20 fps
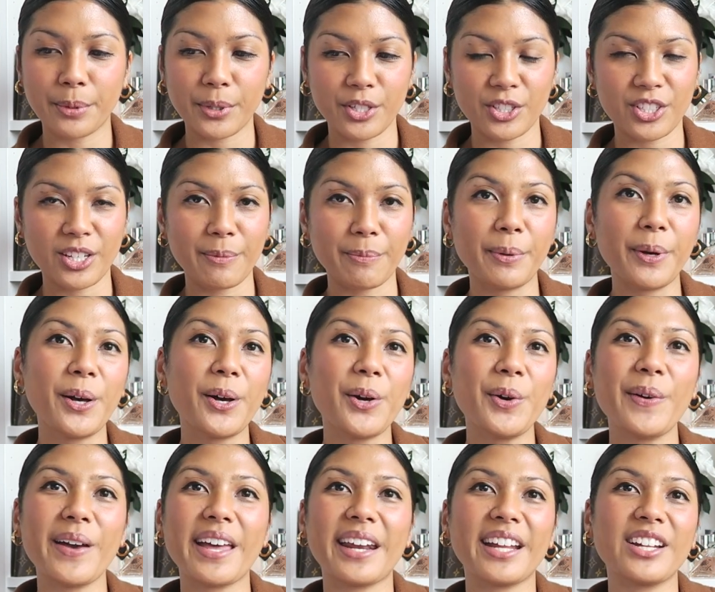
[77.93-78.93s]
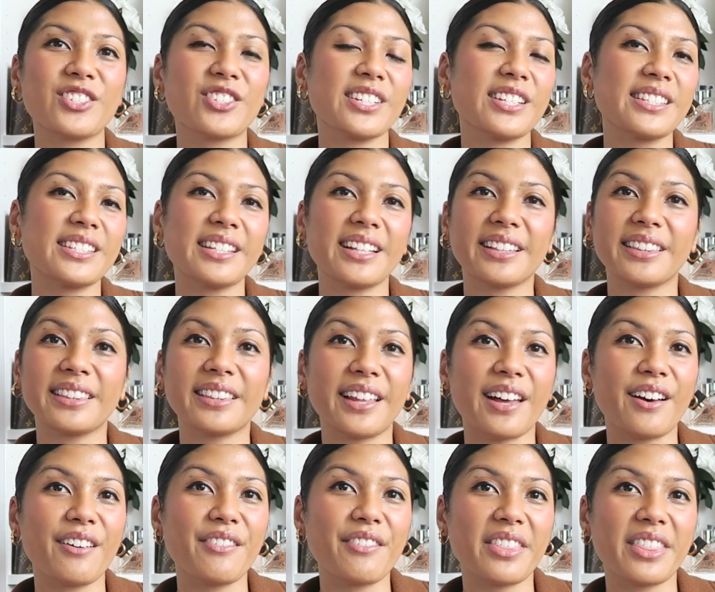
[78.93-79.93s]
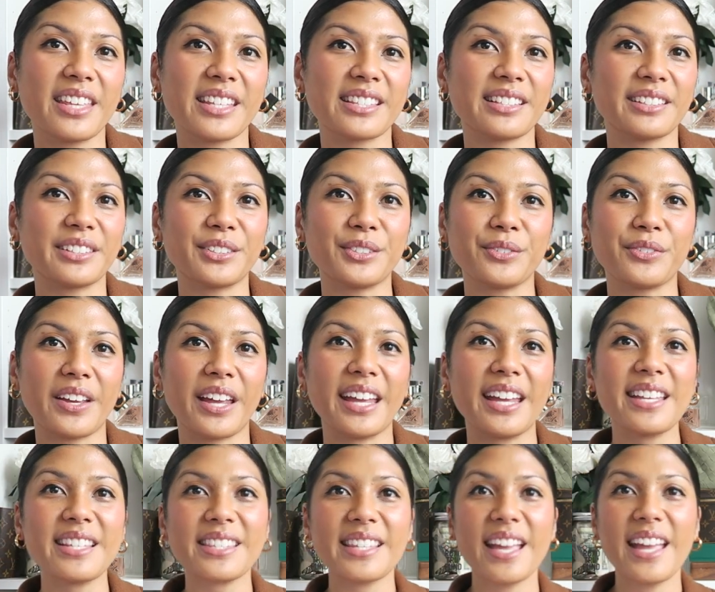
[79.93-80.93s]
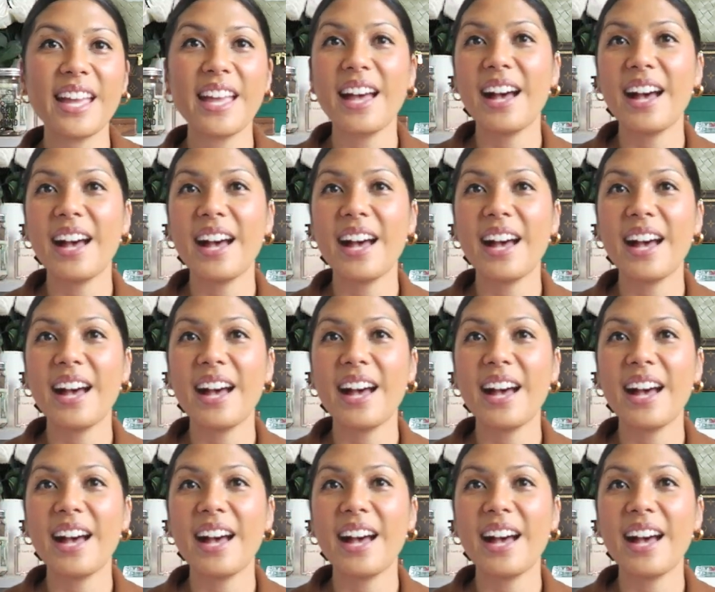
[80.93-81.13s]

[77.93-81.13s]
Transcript: Boite Chapeau and I just love this little vase.